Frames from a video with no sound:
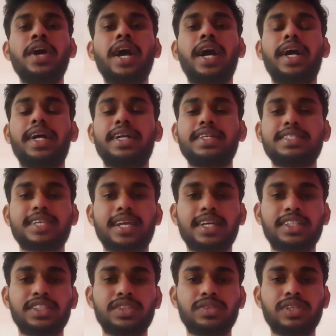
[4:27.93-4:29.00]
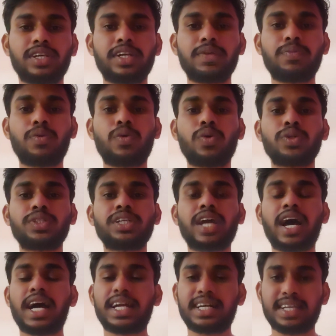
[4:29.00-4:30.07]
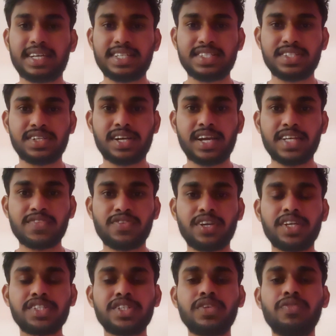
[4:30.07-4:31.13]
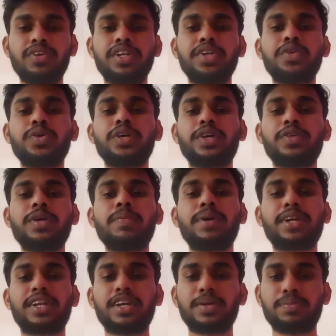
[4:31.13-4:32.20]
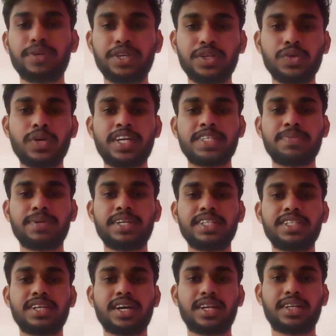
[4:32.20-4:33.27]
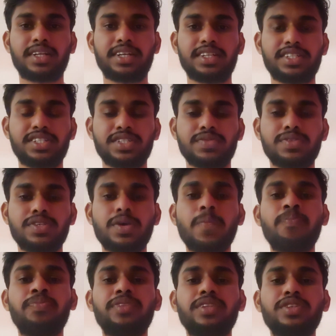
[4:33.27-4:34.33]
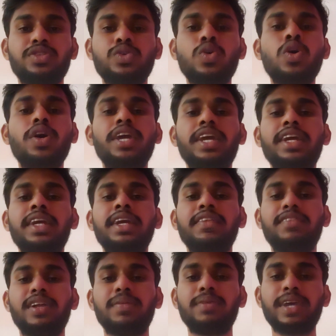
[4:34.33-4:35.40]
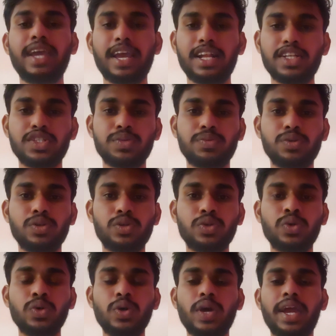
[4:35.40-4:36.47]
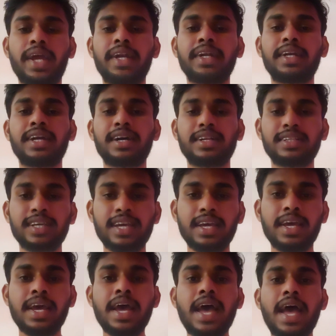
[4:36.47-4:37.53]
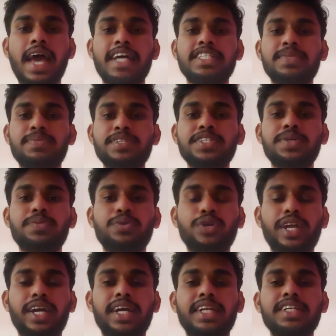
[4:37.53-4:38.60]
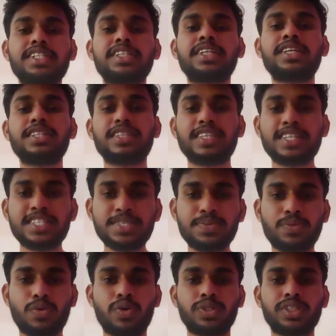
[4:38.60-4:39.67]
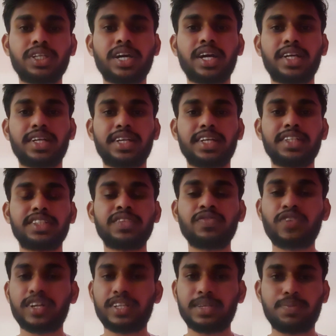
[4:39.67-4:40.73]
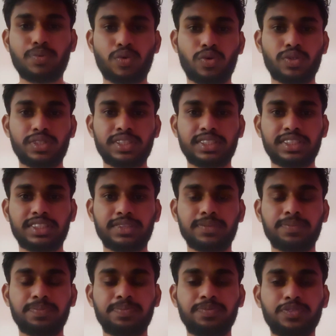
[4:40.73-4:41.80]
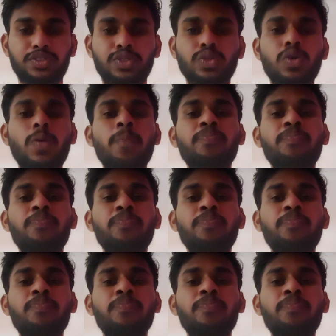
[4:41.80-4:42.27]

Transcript: and the selection that project organization classification, we need to give the particular BU expenditure organizations. So he will be eligible to enter the expense report against these project organization for the projects. So